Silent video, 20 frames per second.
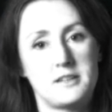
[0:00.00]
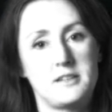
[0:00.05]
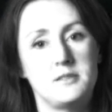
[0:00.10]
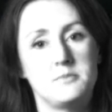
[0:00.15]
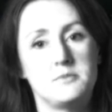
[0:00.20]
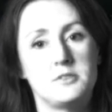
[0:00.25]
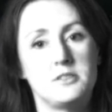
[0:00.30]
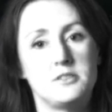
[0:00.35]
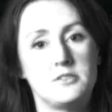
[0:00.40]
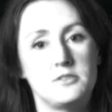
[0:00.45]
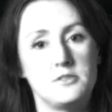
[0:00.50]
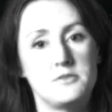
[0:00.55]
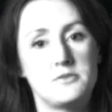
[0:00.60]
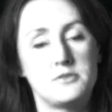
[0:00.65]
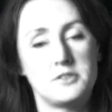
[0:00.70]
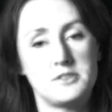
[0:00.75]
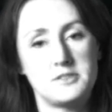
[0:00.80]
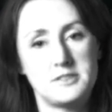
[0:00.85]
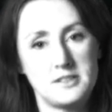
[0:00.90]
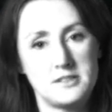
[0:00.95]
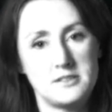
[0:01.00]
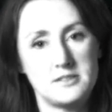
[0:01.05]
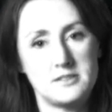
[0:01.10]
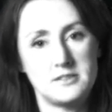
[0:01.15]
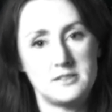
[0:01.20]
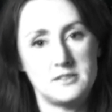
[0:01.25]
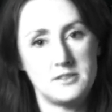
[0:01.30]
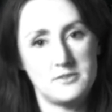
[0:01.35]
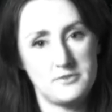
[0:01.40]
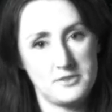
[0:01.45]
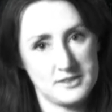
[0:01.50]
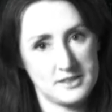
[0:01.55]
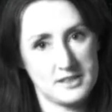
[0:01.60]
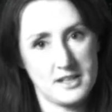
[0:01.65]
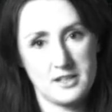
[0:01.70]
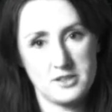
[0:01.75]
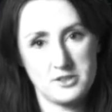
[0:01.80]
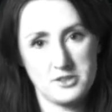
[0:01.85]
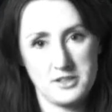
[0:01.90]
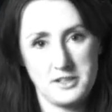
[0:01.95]
them to do for a citizen of this
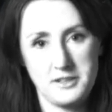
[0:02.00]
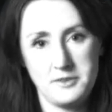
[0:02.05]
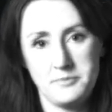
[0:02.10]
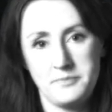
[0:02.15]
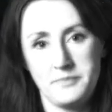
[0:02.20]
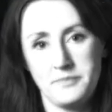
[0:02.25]
country,